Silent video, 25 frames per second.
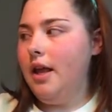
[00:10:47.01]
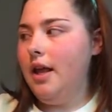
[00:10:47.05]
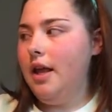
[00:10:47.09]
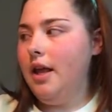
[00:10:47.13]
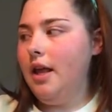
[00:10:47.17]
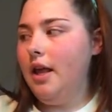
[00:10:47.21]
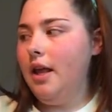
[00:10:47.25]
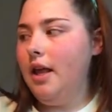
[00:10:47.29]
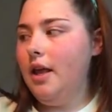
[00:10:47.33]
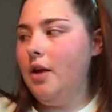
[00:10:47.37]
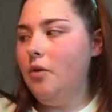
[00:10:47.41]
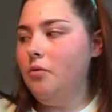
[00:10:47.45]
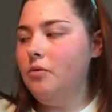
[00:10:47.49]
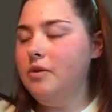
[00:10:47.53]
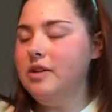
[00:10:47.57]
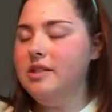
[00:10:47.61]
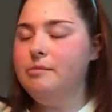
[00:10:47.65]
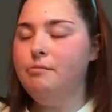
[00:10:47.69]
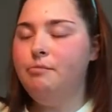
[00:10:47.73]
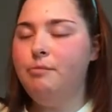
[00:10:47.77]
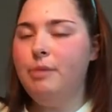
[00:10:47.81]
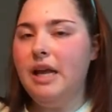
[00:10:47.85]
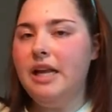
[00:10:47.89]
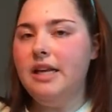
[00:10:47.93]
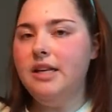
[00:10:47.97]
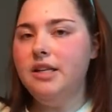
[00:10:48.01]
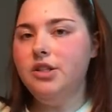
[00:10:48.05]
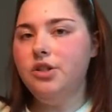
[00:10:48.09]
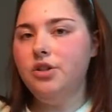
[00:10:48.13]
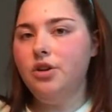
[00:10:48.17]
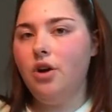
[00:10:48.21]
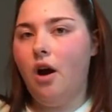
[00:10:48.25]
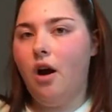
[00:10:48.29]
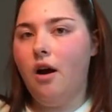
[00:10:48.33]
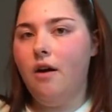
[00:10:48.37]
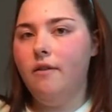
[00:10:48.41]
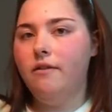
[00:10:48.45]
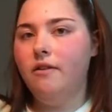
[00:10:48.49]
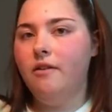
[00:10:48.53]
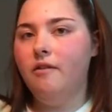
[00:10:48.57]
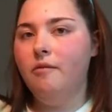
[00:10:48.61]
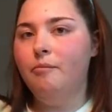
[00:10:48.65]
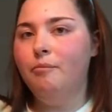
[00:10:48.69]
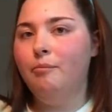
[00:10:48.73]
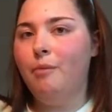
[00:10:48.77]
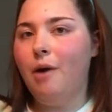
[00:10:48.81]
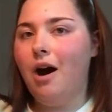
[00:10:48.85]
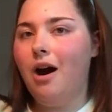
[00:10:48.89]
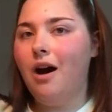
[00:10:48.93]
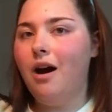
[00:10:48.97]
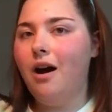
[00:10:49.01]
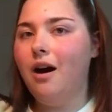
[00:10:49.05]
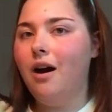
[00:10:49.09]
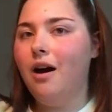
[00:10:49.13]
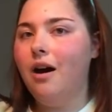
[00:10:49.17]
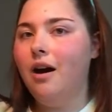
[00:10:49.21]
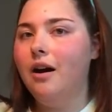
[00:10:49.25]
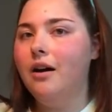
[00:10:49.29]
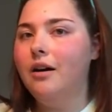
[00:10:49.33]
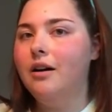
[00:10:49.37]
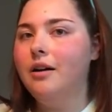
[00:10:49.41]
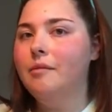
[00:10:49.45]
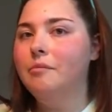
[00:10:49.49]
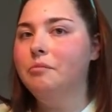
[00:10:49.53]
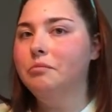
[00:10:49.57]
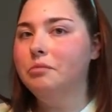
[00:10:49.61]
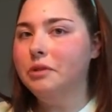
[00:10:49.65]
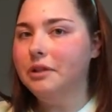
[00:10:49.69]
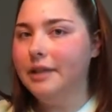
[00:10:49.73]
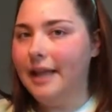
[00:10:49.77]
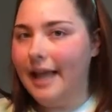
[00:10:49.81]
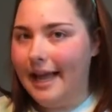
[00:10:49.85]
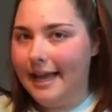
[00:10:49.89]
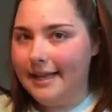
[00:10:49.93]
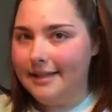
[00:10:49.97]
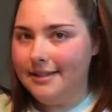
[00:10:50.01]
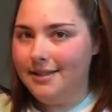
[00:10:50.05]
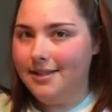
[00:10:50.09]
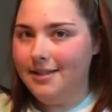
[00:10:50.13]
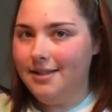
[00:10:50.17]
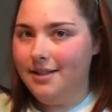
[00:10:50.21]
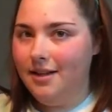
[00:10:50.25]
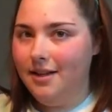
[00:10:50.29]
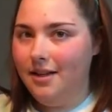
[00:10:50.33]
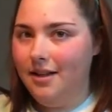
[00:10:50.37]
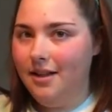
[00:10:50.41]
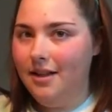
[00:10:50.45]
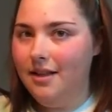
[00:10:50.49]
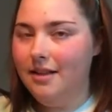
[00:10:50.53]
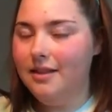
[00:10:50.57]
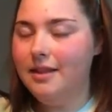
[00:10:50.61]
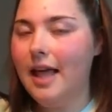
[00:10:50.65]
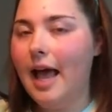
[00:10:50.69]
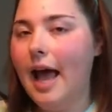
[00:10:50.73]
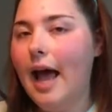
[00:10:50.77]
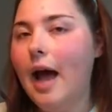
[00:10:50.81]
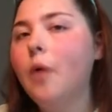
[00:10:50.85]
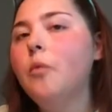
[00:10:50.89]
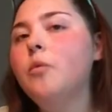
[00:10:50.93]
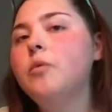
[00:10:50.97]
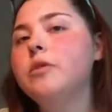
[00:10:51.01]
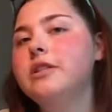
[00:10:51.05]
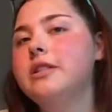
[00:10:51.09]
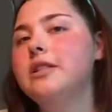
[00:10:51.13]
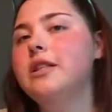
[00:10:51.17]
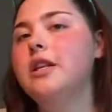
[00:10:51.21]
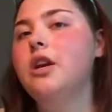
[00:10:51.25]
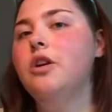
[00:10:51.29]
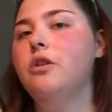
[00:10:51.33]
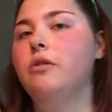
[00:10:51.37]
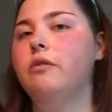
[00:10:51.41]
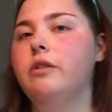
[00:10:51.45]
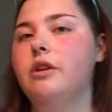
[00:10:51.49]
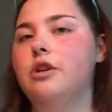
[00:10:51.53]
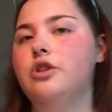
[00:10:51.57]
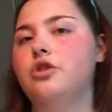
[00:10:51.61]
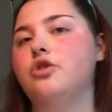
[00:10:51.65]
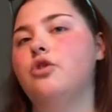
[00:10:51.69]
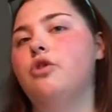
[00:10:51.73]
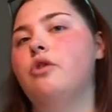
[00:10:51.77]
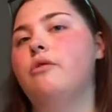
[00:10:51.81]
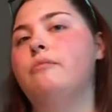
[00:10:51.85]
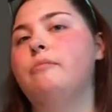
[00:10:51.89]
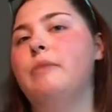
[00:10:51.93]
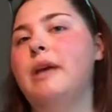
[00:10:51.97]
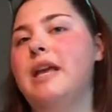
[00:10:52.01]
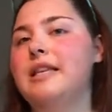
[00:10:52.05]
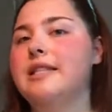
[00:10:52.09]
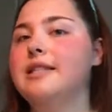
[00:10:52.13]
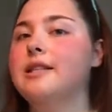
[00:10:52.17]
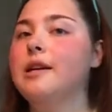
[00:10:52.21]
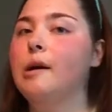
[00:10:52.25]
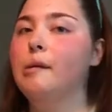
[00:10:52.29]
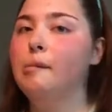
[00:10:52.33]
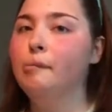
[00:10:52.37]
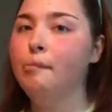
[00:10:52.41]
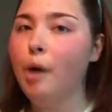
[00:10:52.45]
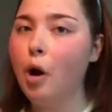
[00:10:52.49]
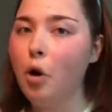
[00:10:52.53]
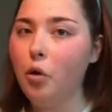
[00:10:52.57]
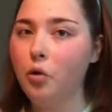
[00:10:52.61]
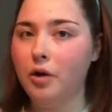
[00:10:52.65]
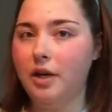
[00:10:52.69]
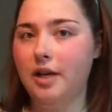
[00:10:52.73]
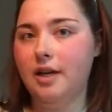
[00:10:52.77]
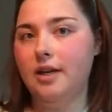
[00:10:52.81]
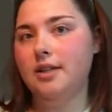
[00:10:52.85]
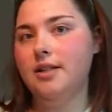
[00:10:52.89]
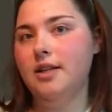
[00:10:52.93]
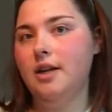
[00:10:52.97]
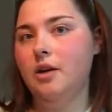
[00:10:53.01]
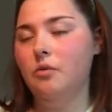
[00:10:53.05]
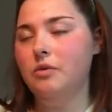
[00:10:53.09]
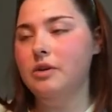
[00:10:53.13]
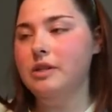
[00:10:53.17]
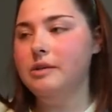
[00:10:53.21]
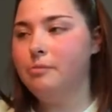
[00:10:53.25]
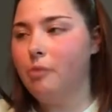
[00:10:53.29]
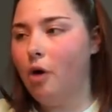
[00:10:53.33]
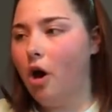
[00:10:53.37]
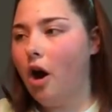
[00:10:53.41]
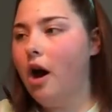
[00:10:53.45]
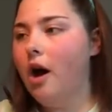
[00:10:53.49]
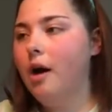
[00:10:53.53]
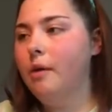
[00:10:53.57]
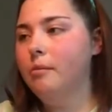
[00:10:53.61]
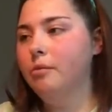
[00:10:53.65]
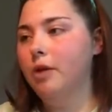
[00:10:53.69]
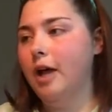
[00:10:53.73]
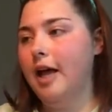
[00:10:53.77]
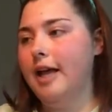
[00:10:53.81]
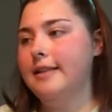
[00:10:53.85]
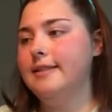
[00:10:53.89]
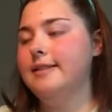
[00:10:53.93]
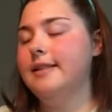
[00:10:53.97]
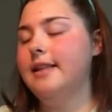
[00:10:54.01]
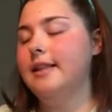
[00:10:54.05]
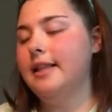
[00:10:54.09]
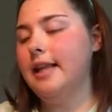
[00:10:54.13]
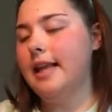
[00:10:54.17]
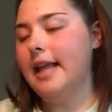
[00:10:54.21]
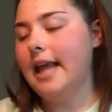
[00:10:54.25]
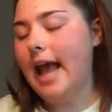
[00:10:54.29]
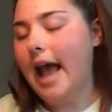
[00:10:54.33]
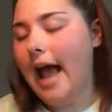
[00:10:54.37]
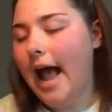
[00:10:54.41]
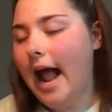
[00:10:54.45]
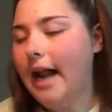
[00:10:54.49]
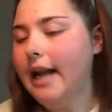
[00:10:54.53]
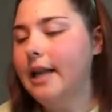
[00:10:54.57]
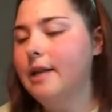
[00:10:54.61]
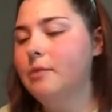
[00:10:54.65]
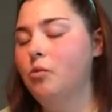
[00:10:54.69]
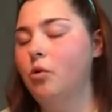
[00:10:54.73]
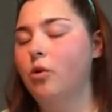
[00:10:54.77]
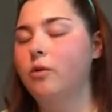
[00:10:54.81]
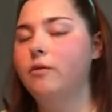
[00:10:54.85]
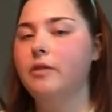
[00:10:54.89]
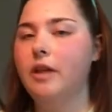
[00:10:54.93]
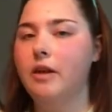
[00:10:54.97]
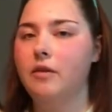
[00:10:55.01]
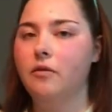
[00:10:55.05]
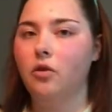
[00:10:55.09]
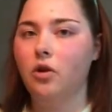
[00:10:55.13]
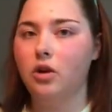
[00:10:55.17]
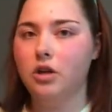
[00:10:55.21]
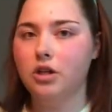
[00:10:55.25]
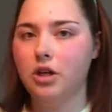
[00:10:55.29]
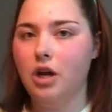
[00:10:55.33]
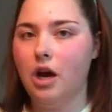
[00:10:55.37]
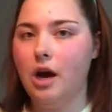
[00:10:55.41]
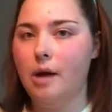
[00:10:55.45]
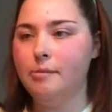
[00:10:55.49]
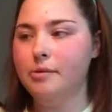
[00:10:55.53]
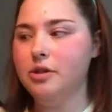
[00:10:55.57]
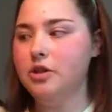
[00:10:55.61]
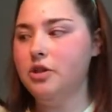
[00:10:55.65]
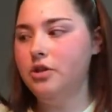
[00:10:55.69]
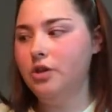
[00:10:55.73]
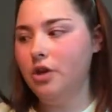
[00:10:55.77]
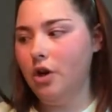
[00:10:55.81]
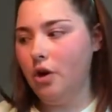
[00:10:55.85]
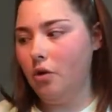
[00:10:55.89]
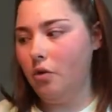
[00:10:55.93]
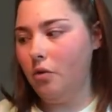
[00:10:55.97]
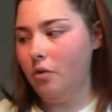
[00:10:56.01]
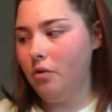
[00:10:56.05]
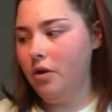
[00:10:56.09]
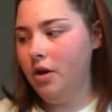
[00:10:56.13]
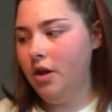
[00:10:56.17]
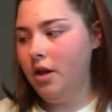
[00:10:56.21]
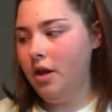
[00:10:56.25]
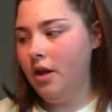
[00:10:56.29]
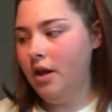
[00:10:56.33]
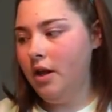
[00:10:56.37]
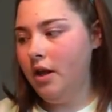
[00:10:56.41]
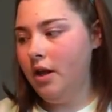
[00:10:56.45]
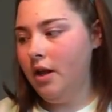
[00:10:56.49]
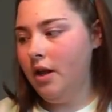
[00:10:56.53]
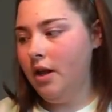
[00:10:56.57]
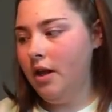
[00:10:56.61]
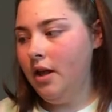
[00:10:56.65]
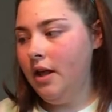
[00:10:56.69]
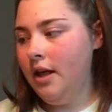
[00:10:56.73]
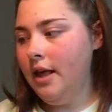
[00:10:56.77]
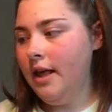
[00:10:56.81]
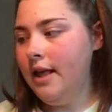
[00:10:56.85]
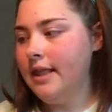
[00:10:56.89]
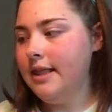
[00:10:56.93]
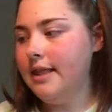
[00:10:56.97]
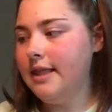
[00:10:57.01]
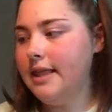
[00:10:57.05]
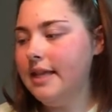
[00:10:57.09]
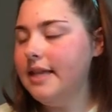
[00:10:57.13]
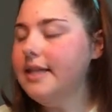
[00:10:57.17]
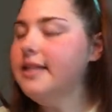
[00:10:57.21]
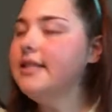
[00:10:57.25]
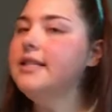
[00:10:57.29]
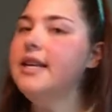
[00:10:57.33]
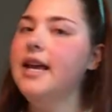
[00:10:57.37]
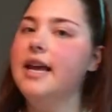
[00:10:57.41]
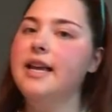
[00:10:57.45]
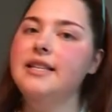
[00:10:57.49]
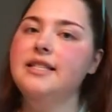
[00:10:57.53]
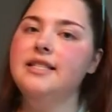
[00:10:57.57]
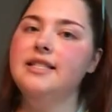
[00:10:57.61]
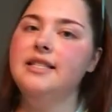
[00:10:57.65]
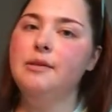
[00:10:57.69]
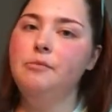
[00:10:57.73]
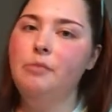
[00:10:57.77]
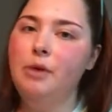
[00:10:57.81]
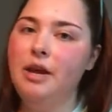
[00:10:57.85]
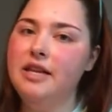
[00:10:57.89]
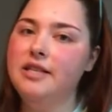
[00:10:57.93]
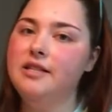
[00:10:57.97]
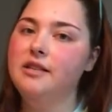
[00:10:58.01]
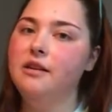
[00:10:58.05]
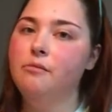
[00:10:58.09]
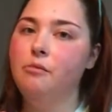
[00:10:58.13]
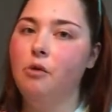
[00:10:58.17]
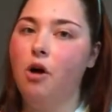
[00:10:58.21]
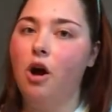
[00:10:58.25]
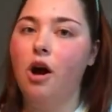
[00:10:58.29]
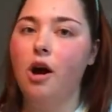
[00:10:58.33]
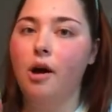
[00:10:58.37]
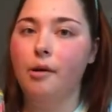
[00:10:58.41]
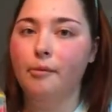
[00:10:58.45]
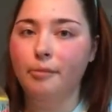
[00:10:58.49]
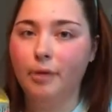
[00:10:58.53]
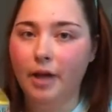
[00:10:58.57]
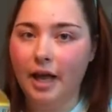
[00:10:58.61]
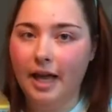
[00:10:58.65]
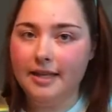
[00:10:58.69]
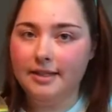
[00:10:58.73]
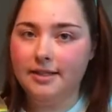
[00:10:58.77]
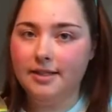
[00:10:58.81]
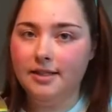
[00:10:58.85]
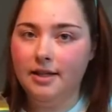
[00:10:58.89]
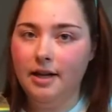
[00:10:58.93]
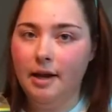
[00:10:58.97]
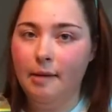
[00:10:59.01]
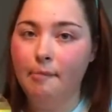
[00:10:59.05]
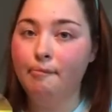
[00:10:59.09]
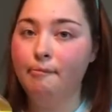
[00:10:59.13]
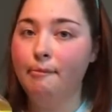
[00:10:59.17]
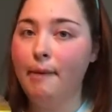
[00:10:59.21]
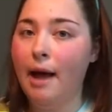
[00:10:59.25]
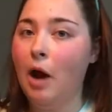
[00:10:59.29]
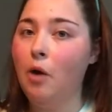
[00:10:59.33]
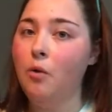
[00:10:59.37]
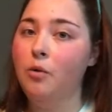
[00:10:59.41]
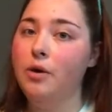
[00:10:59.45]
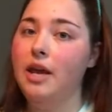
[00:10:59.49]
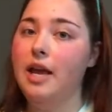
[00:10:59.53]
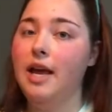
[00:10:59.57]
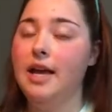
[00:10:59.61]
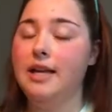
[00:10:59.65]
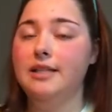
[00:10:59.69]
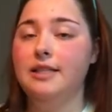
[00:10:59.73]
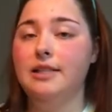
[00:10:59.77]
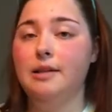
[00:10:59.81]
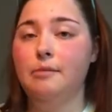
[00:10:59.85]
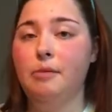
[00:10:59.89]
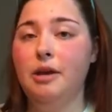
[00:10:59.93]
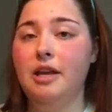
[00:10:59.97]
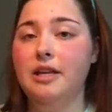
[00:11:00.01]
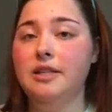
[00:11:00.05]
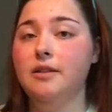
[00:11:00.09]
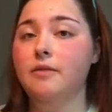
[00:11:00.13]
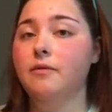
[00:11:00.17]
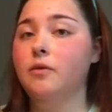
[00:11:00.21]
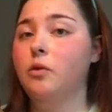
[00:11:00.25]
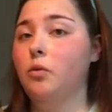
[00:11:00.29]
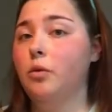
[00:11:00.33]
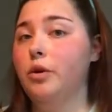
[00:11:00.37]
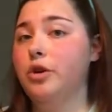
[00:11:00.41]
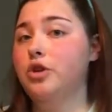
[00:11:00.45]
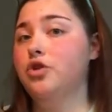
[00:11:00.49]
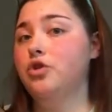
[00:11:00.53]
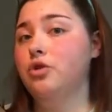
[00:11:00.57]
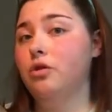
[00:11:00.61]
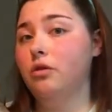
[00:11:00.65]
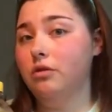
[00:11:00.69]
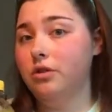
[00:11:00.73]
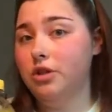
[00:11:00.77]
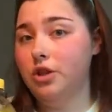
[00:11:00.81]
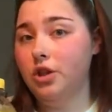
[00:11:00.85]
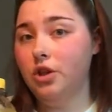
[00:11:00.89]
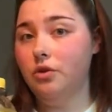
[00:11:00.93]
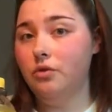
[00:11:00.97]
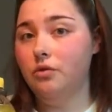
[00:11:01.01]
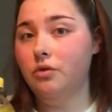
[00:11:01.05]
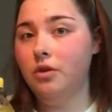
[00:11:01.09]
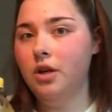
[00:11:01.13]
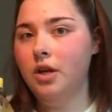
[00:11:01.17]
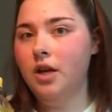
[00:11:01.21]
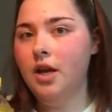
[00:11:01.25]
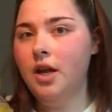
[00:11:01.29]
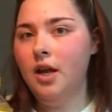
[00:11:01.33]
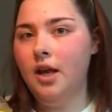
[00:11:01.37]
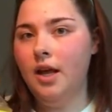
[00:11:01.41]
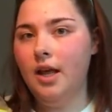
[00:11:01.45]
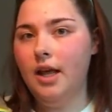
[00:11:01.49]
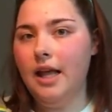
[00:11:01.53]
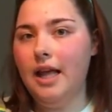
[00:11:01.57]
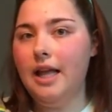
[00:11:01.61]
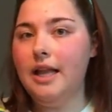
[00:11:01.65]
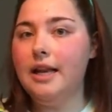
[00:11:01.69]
it was based off of Baja Blast. That was the original base component, was Baja Blast, and they added more flavor on top. So, this has the base of Baja Blast. Maui has the base of Original Dew. In